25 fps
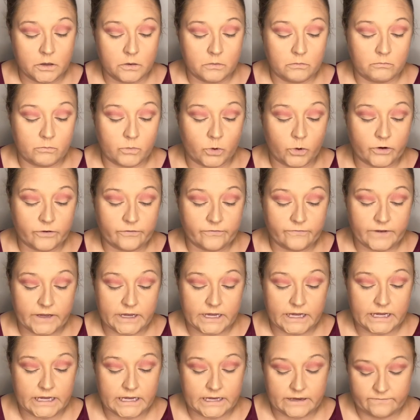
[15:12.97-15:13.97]

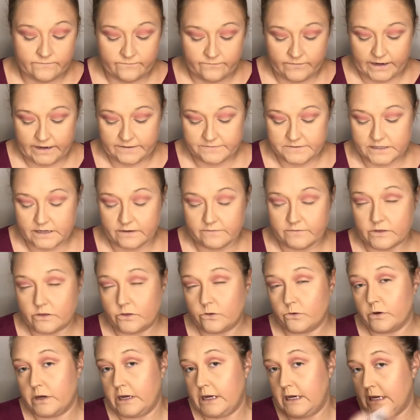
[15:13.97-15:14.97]
Morphe
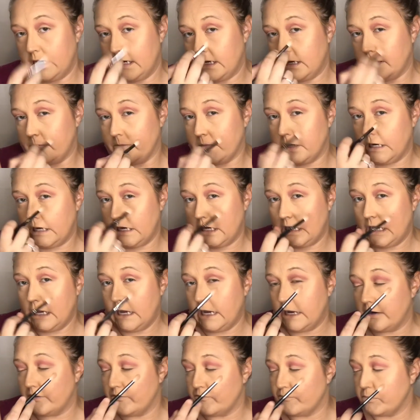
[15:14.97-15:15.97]
M573 and I'm gonna
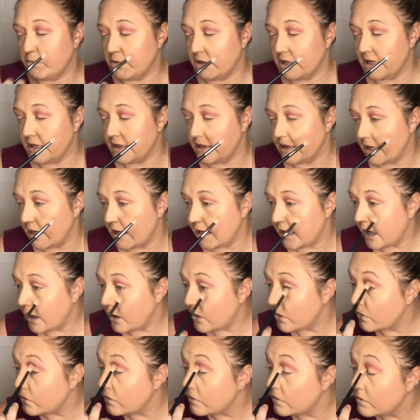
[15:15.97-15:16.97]
kind of blend that
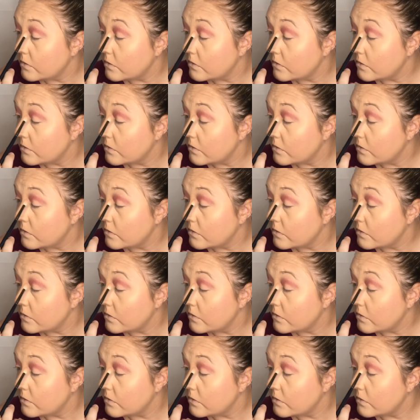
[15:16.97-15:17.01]
out.